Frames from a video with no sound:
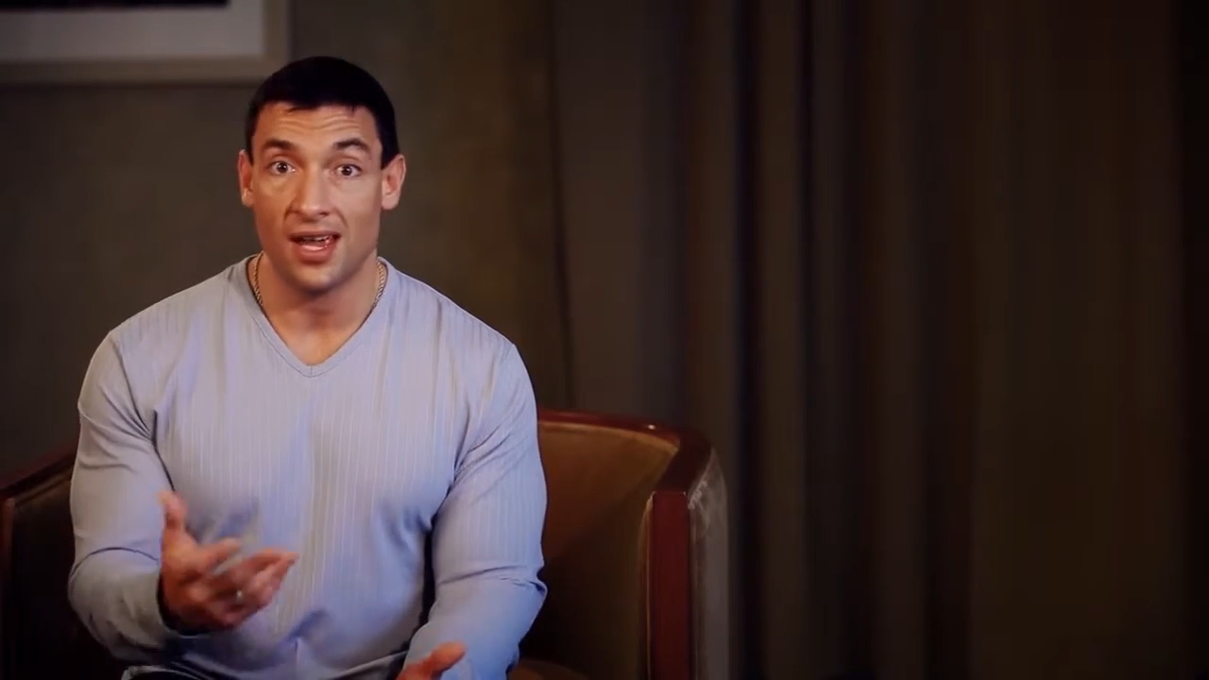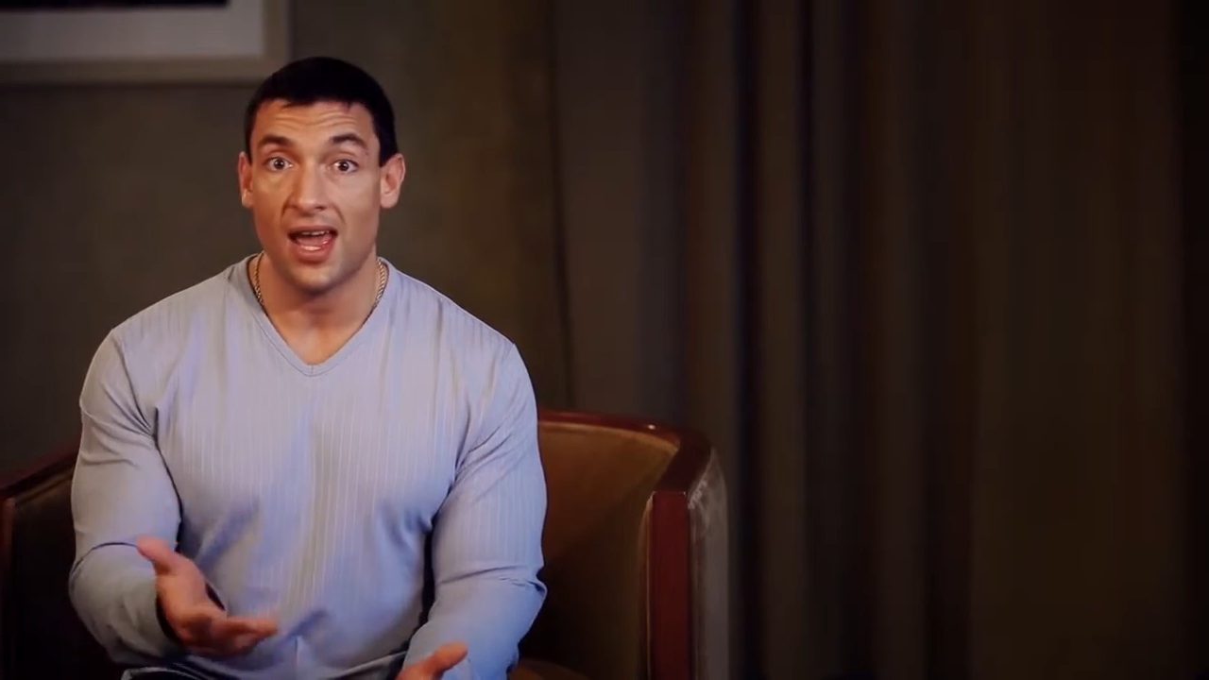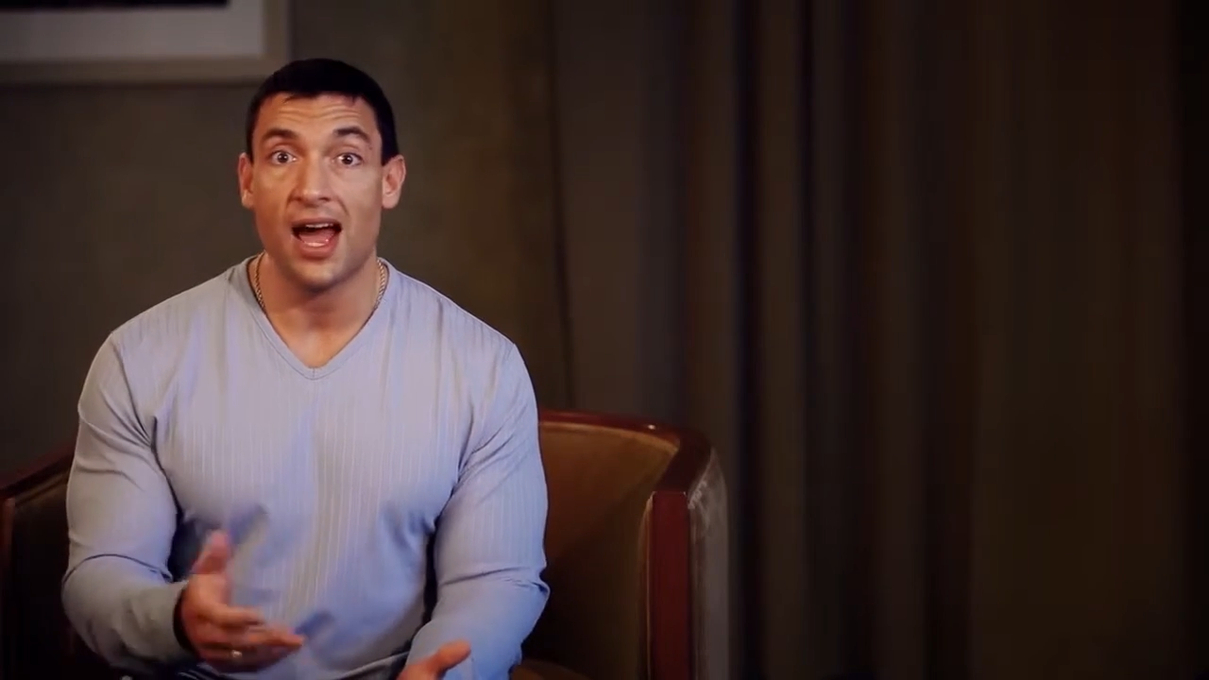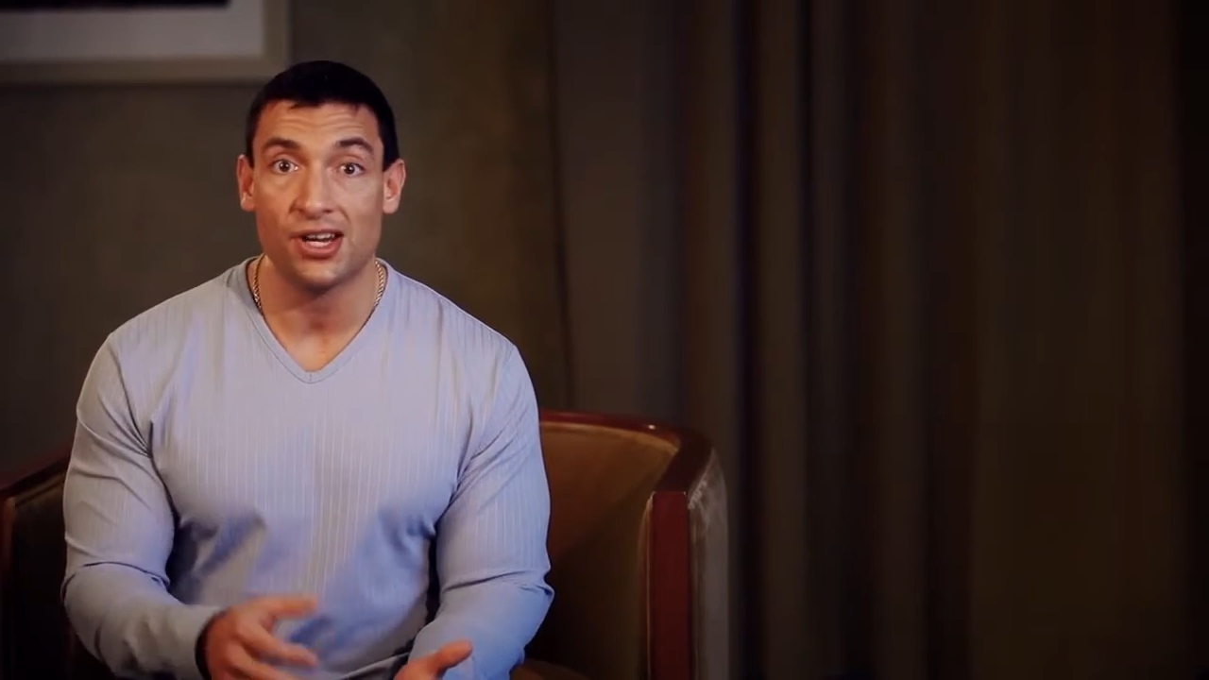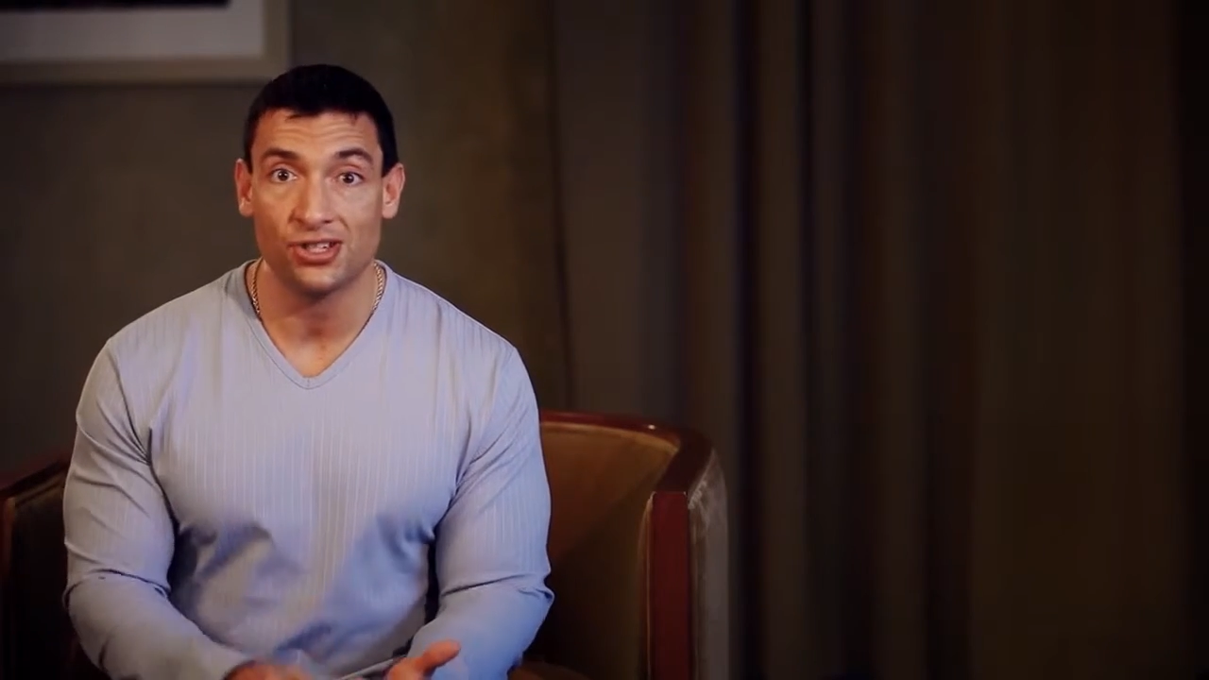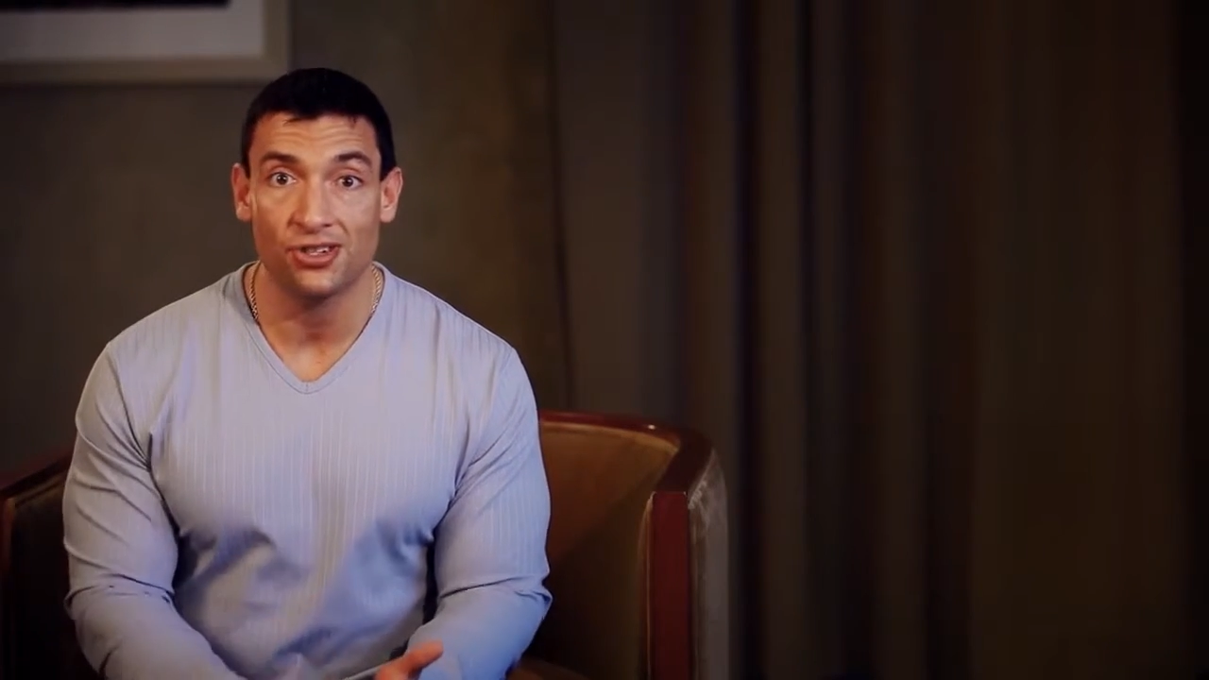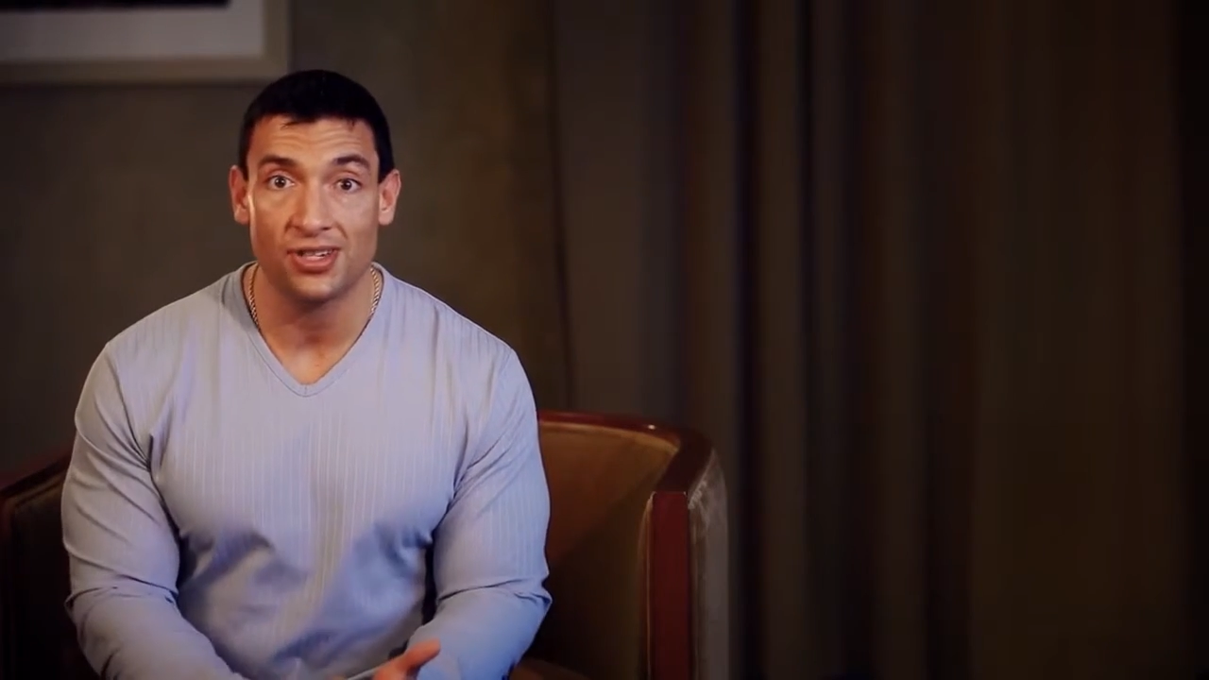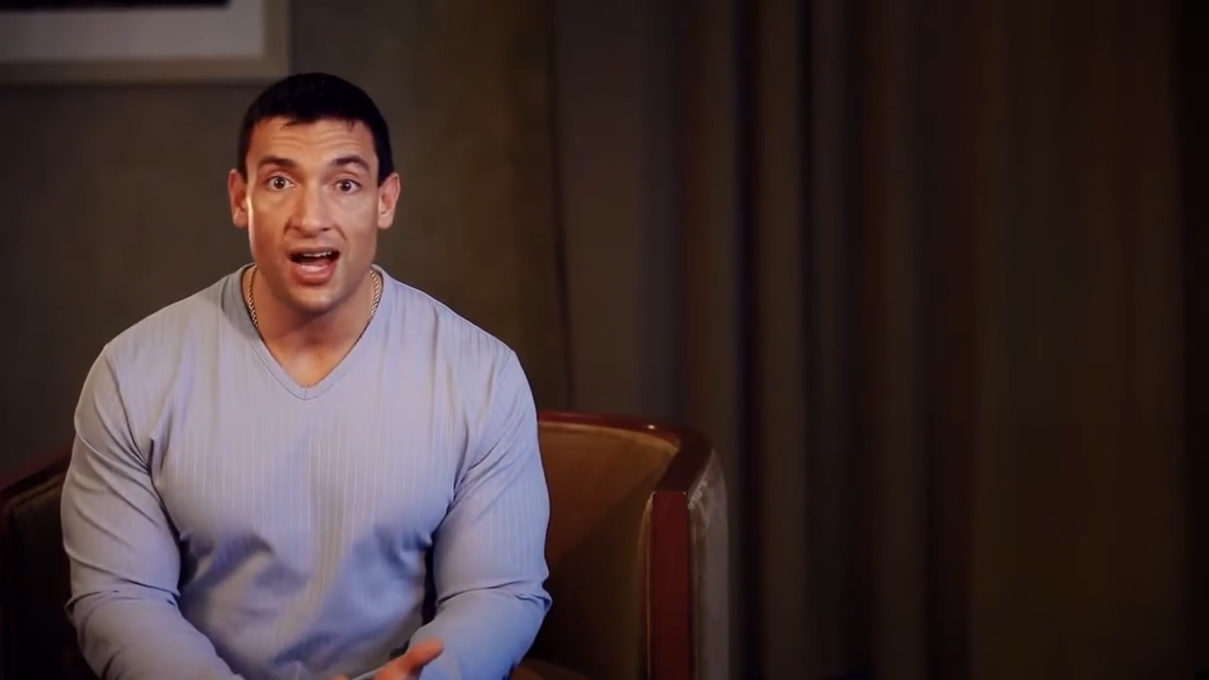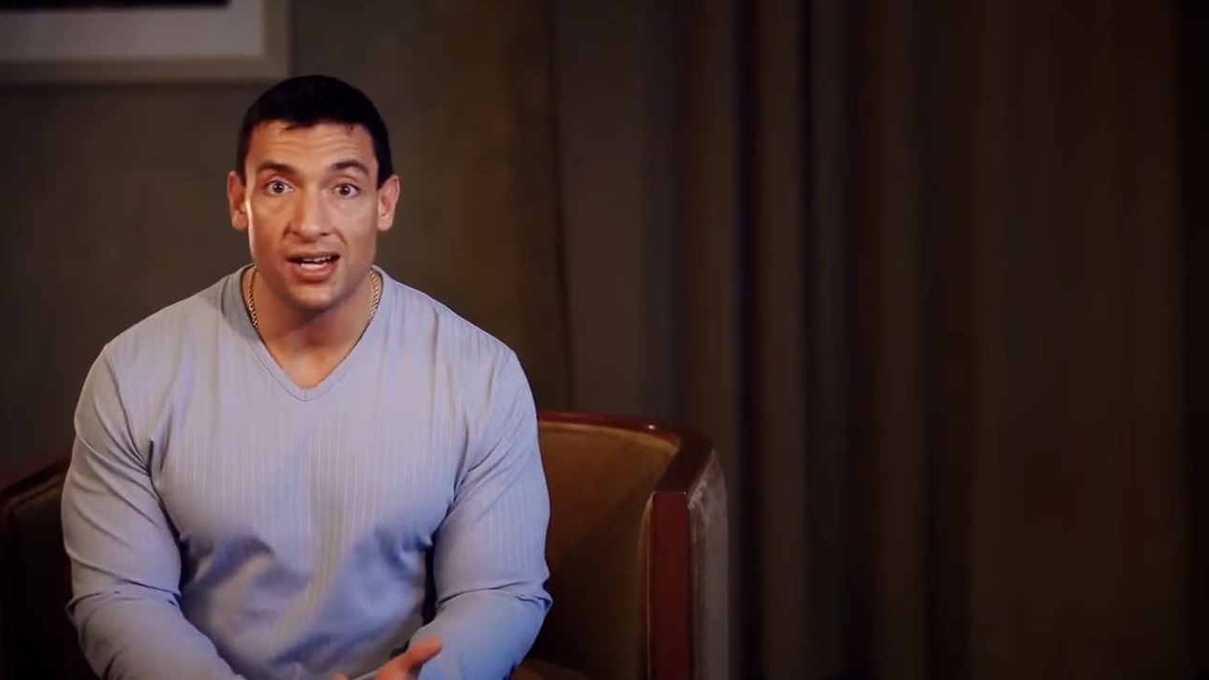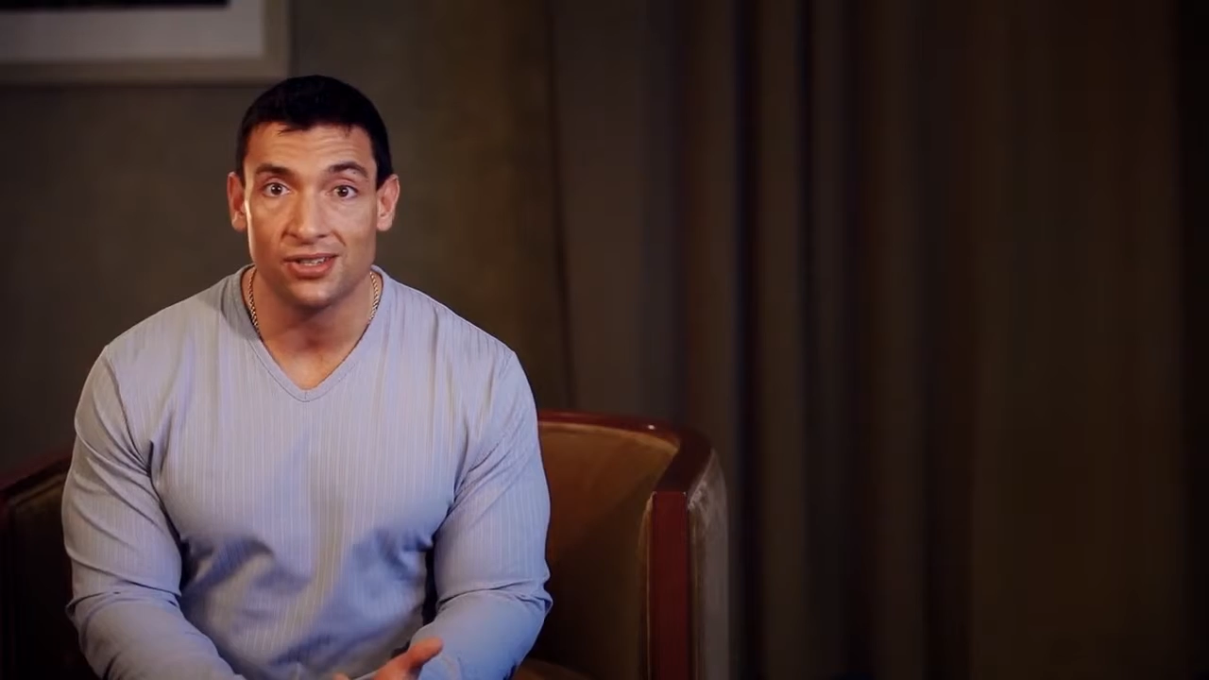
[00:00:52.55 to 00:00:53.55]
ask your
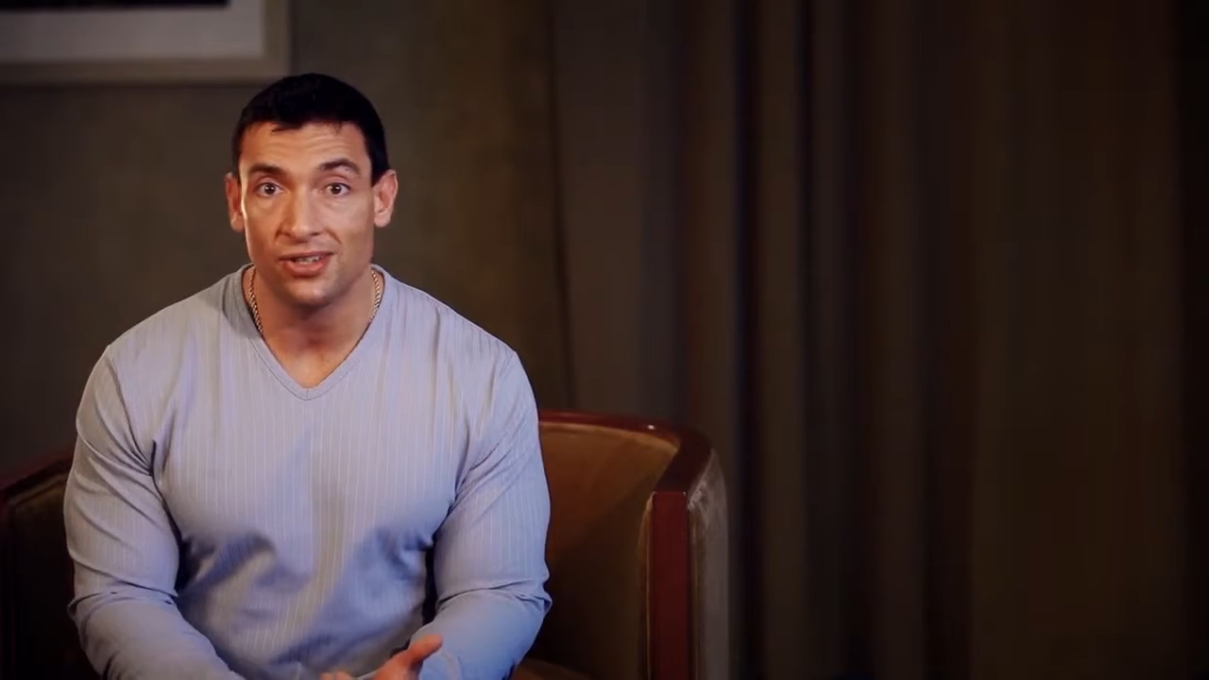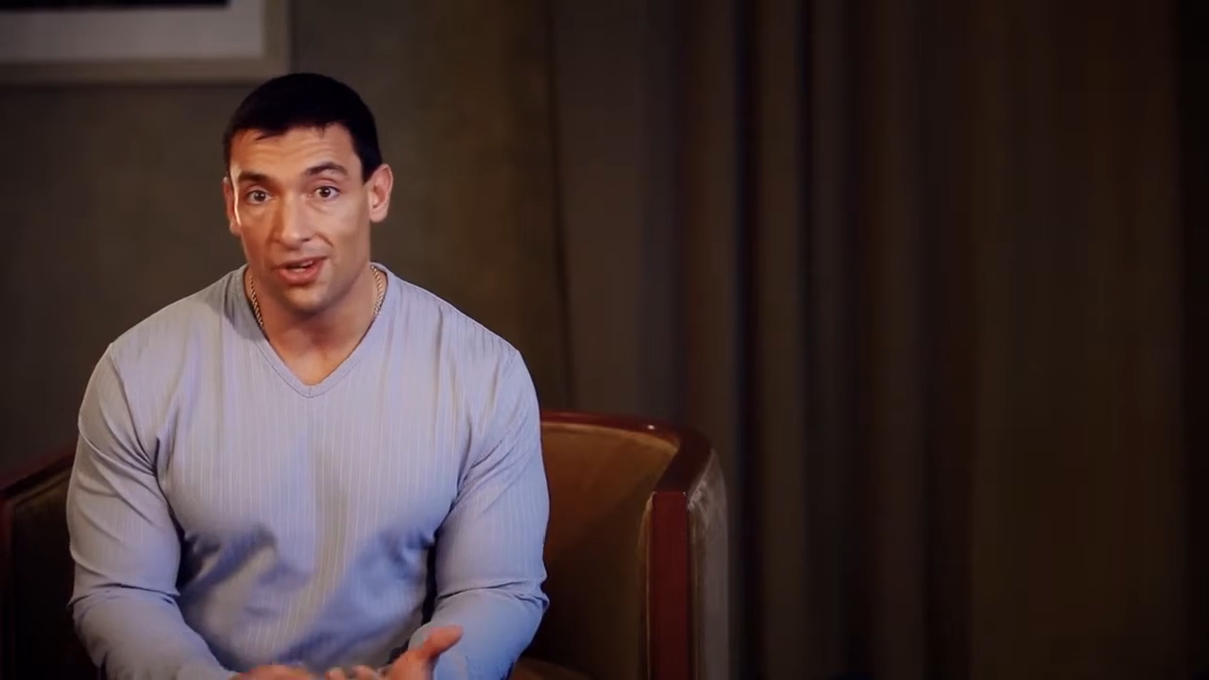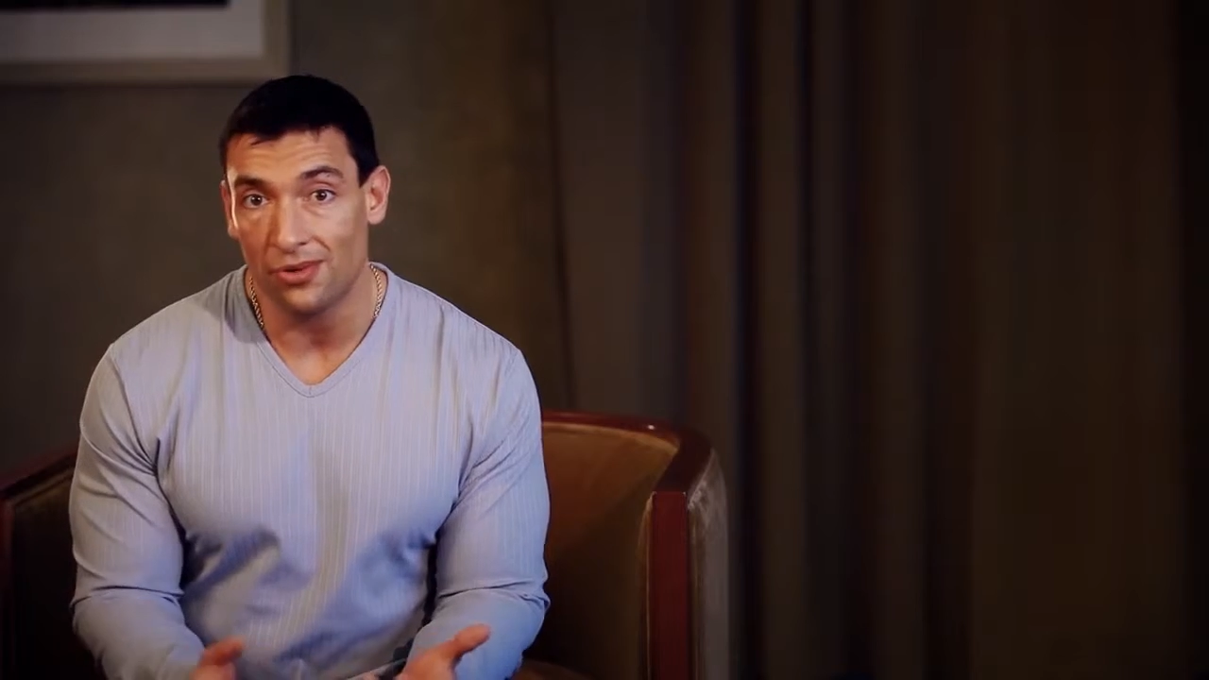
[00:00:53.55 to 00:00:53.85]
doctor,